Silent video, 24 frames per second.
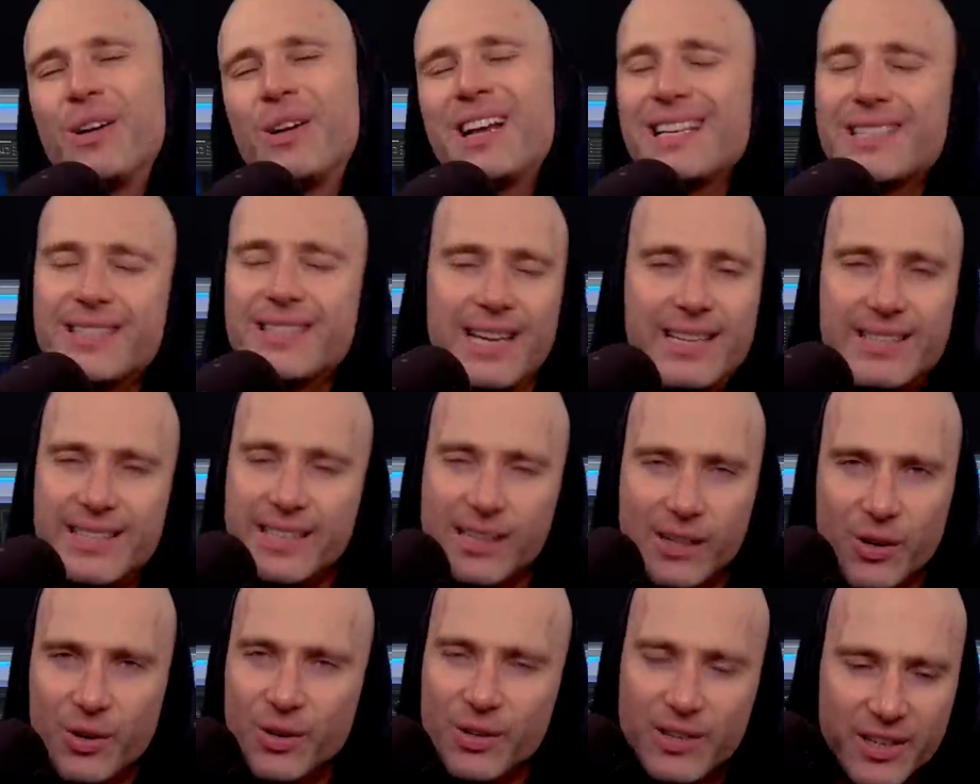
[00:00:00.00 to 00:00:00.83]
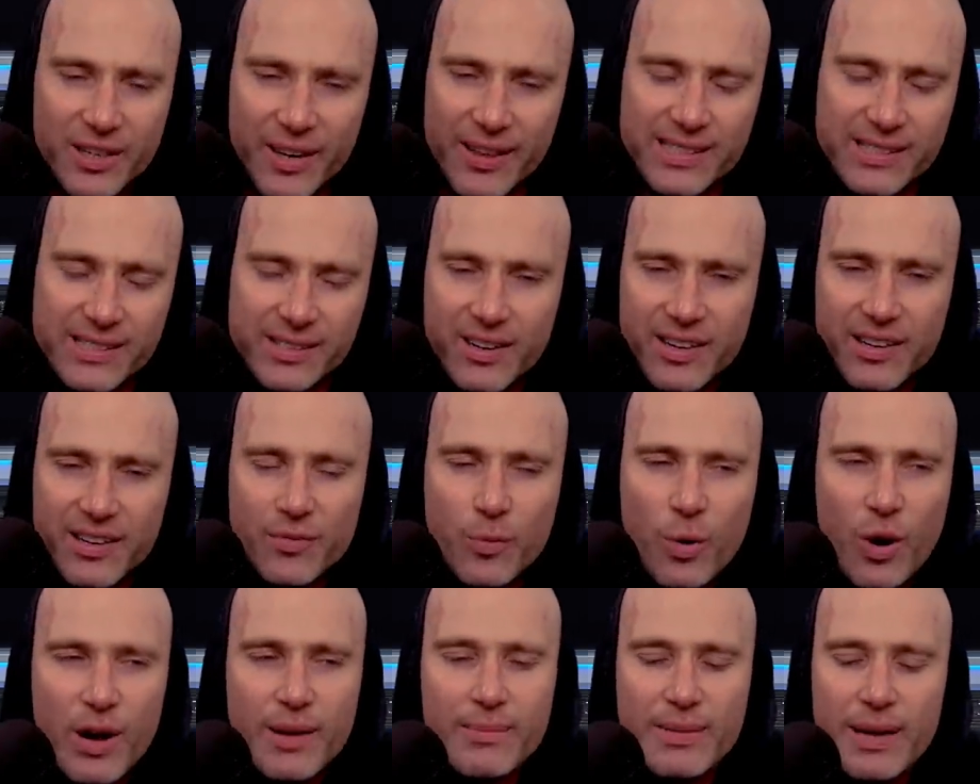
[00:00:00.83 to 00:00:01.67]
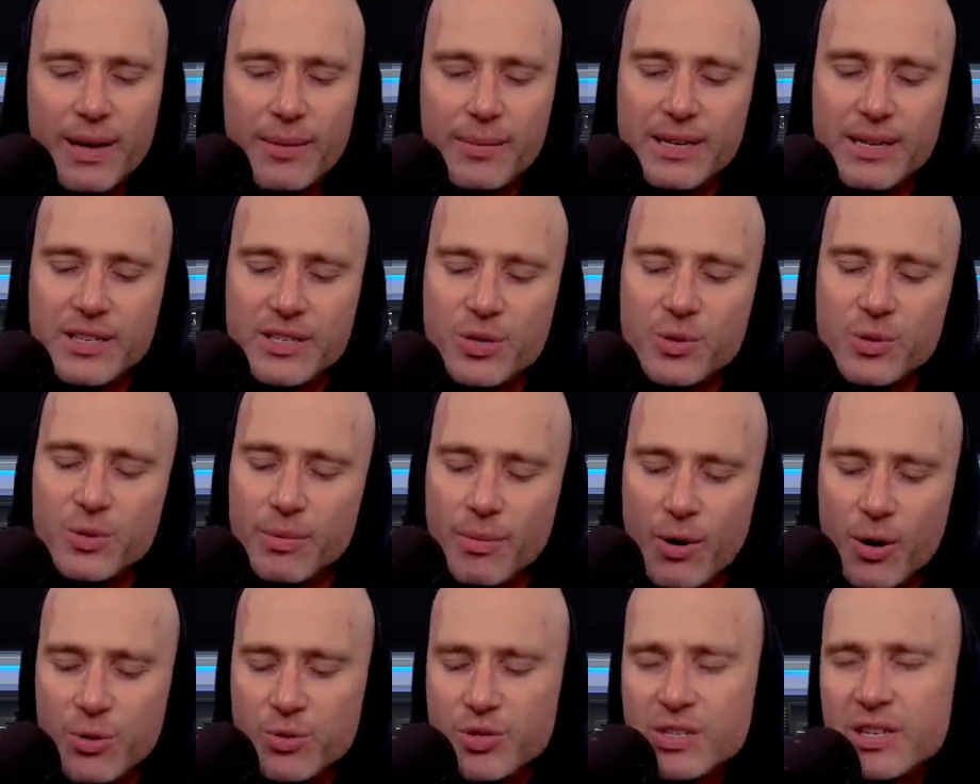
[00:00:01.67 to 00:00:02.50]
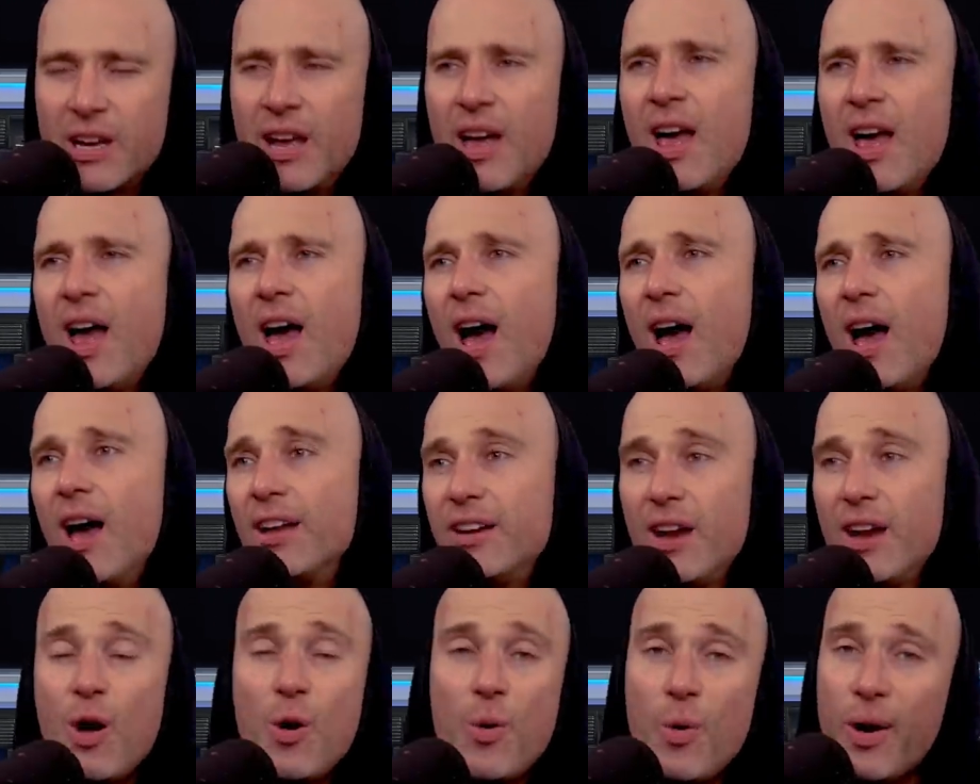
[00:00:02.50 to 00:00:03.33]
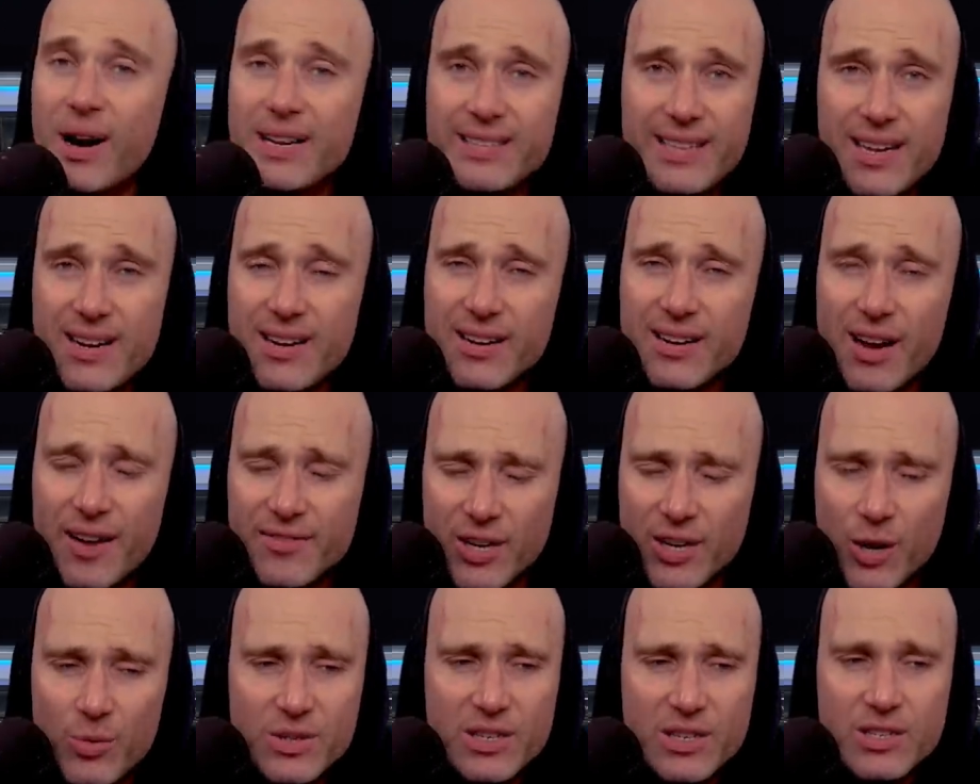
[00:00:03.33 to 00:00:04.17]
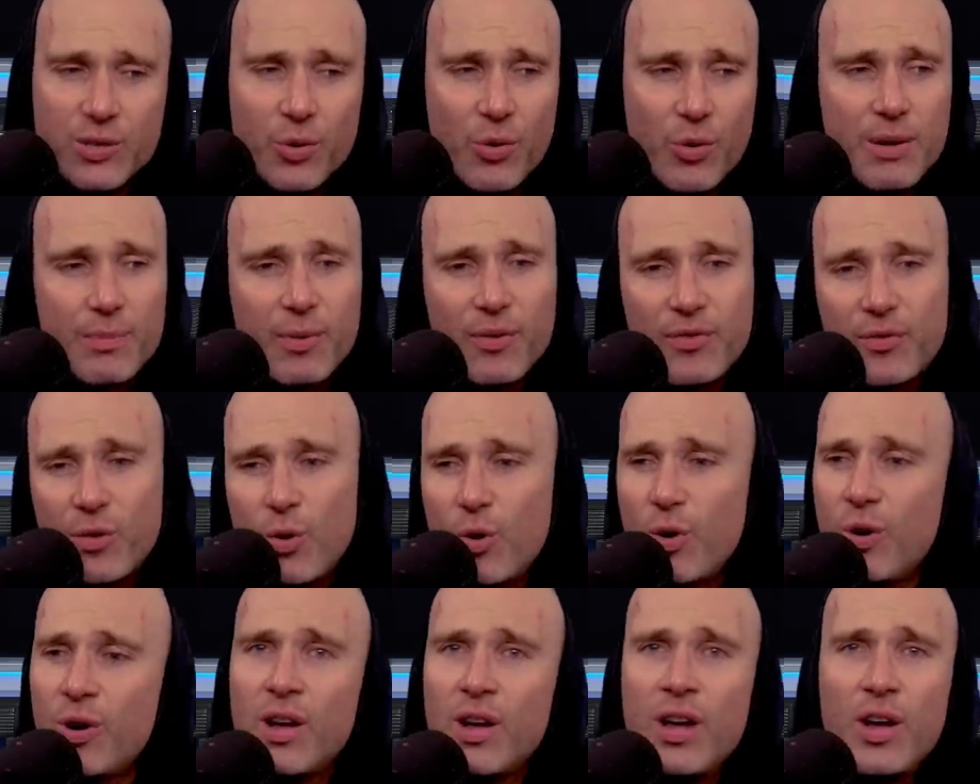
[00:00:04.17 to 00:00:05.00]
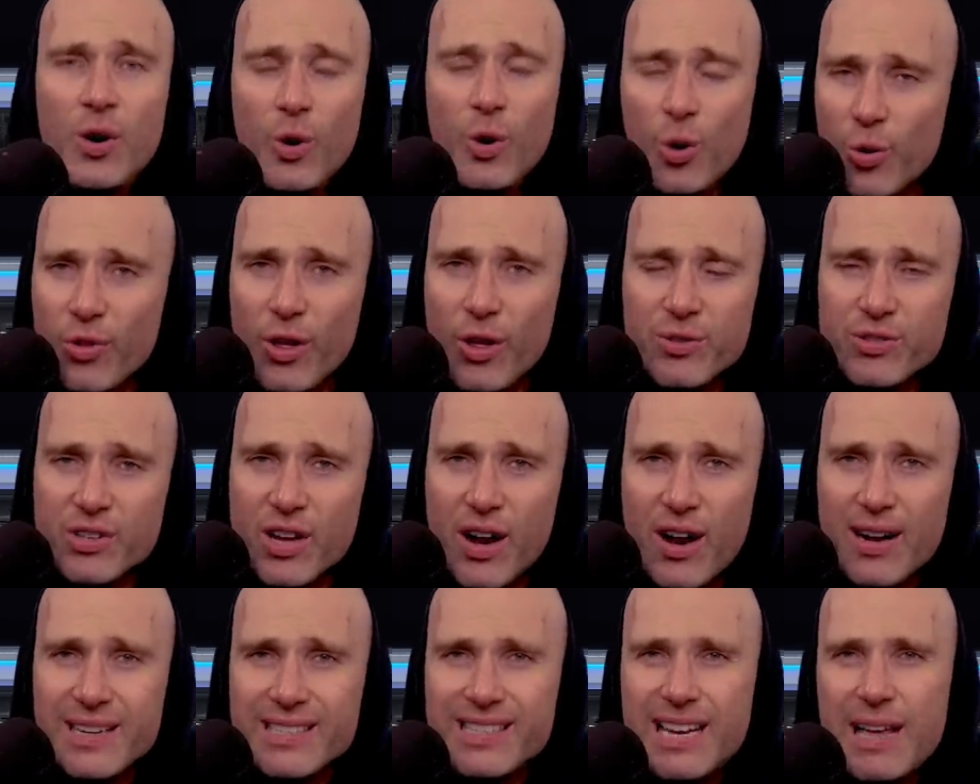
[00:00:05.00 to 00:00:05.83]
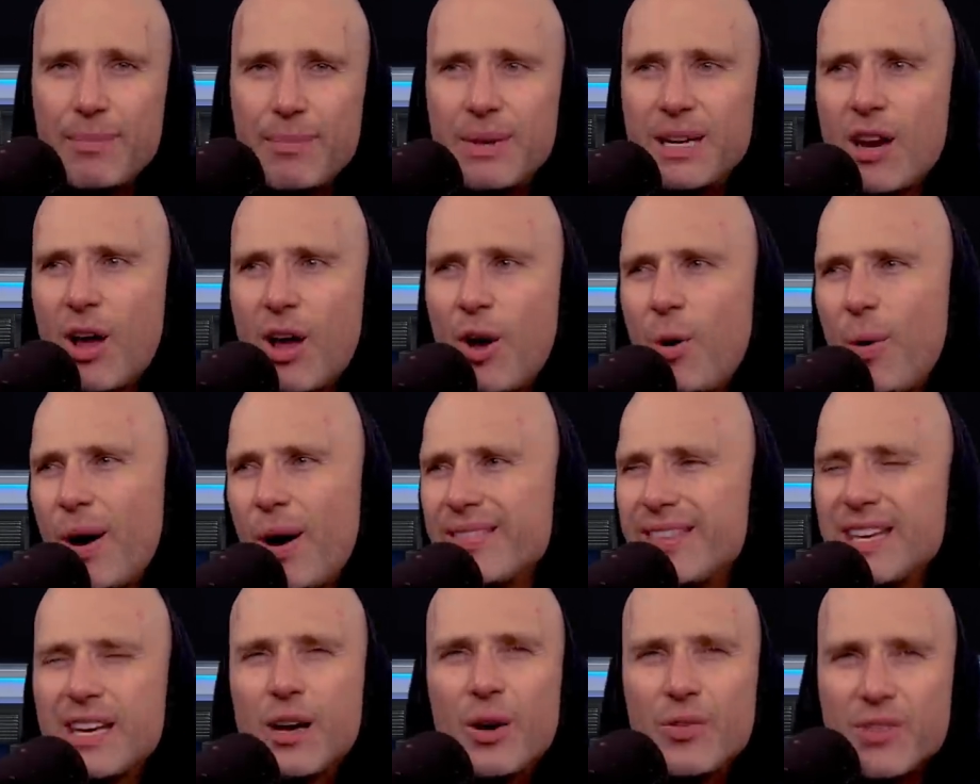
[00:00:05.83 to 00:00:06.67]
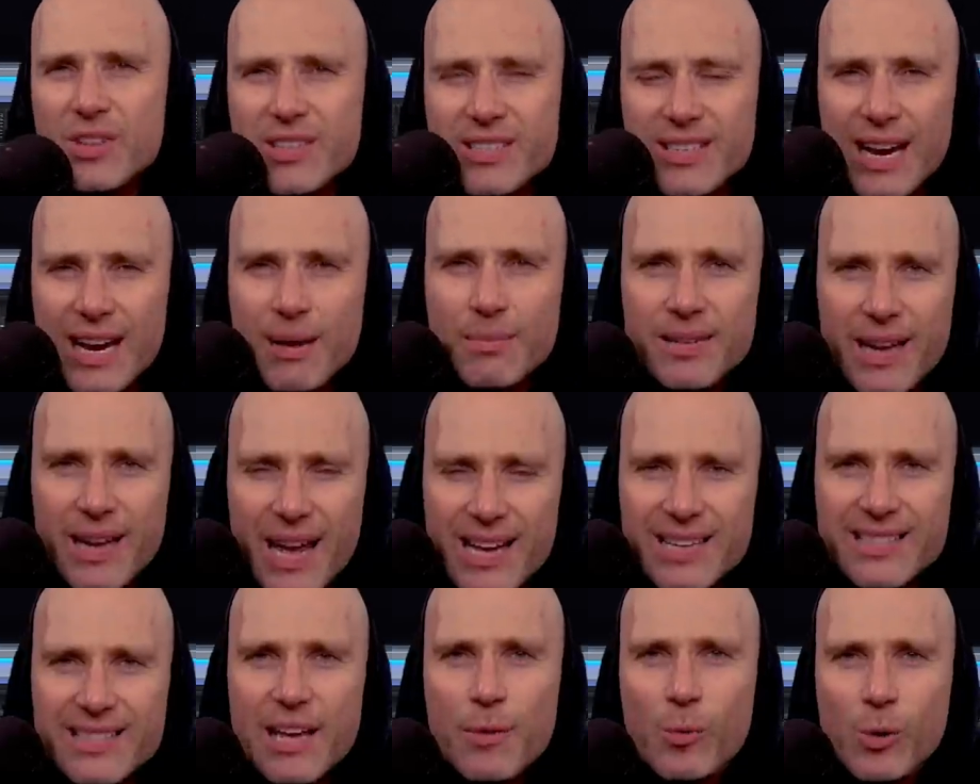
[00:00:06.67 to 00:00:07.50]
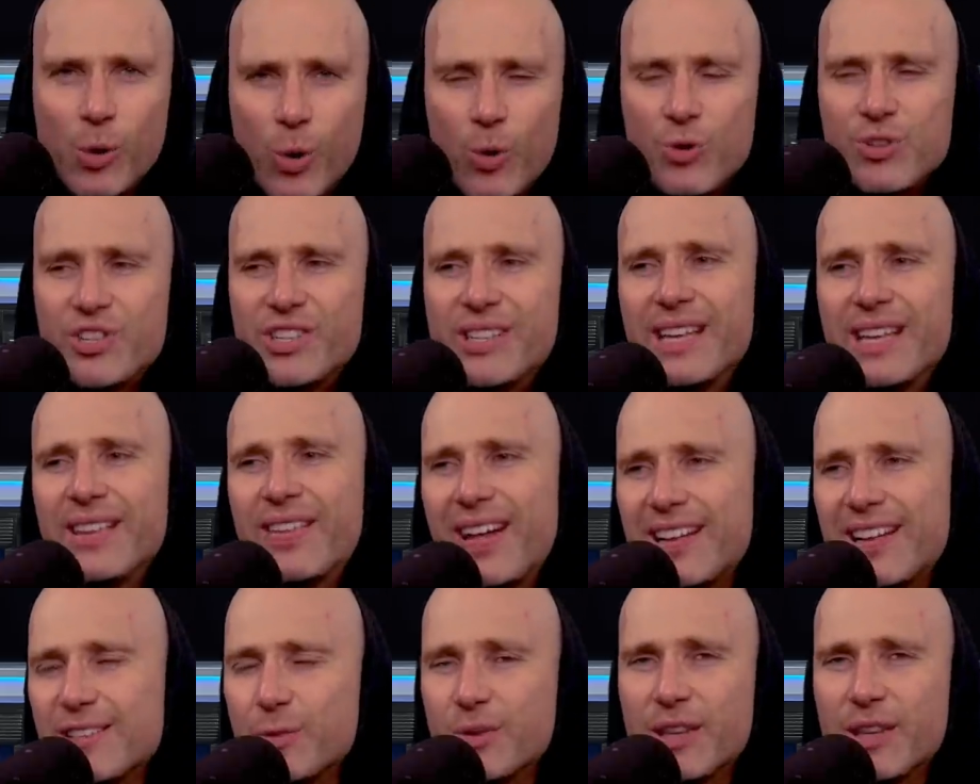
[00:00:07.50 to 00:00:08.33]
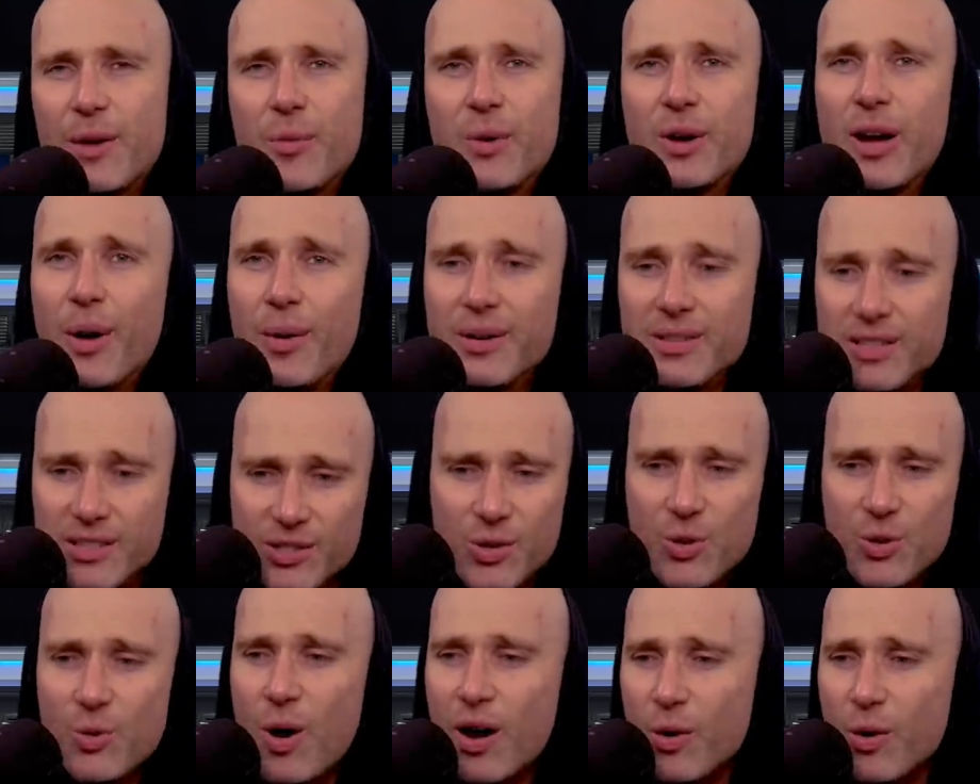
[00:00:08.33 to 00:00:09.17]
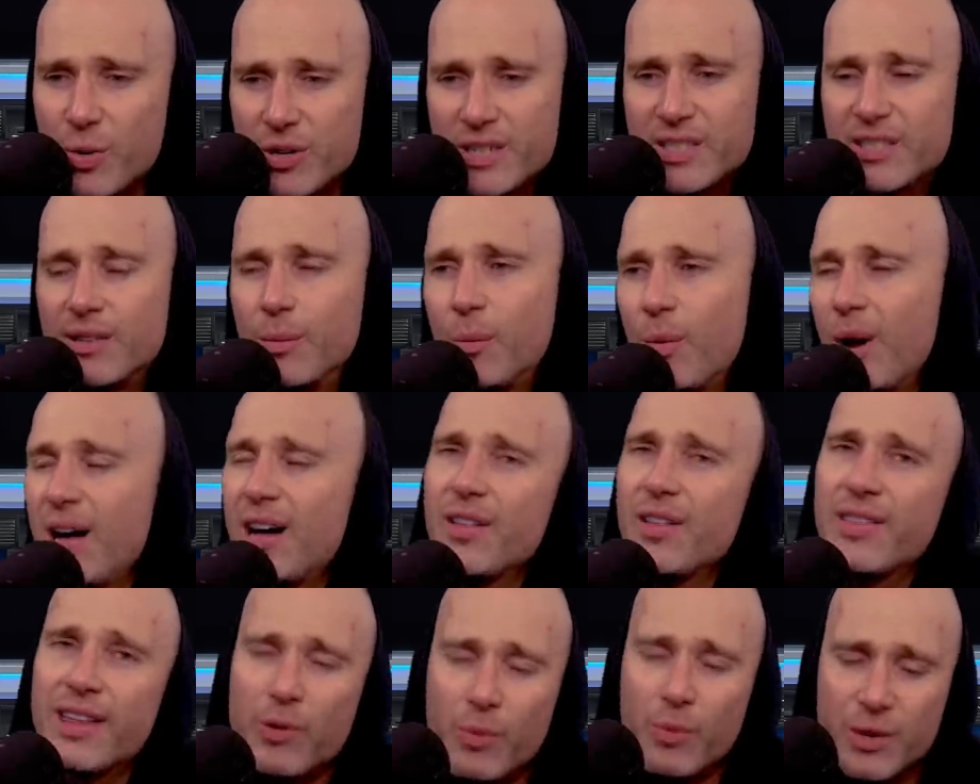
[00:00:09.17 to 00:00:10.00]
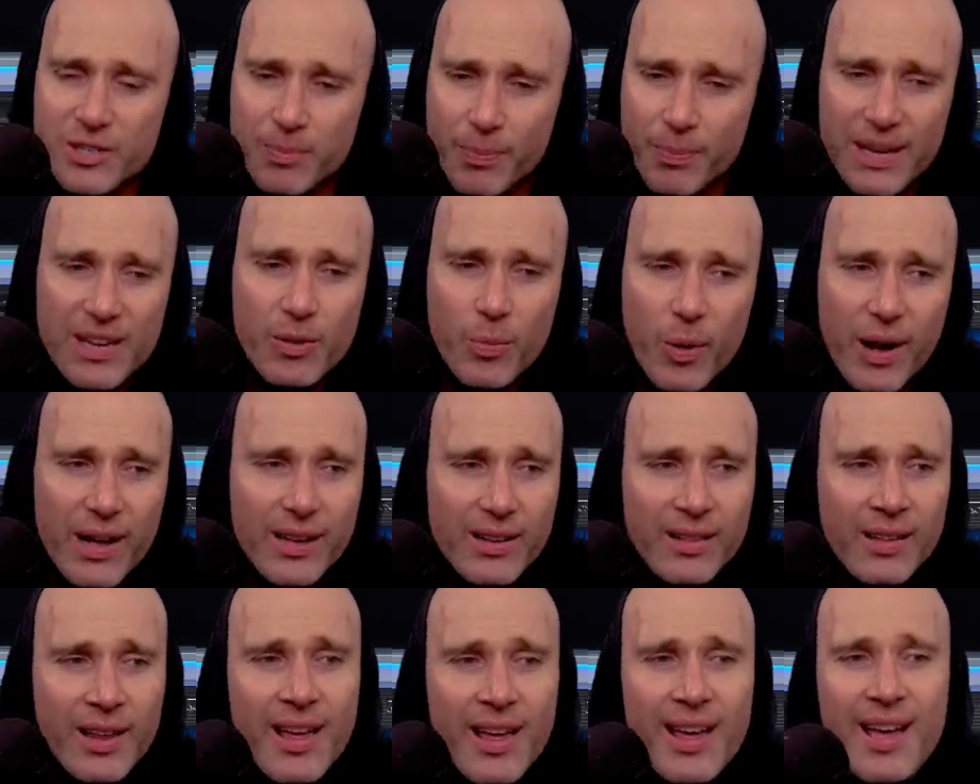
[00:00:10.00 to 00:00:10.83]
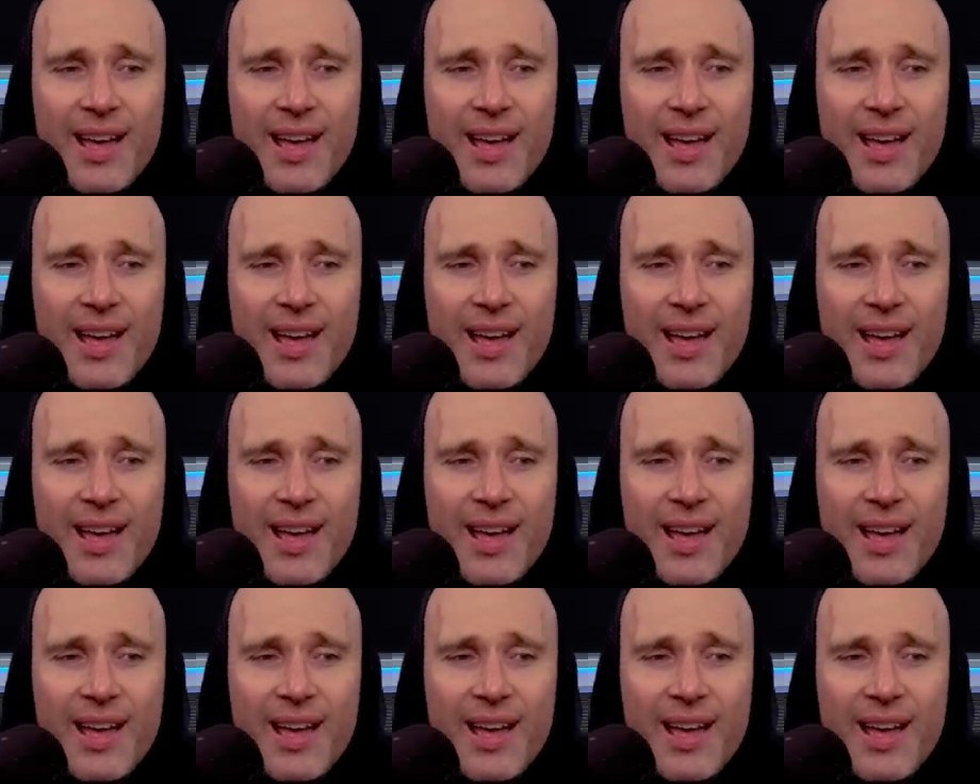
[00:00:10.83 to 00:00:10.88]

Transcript: What aesthetic look? You know, that's kind of what I'm into the most. No, I didn't. I've told this story before. All those guys let me know, I think on the same day as they were launching it, that that's what they were going to do. I wished them well. They wished me well.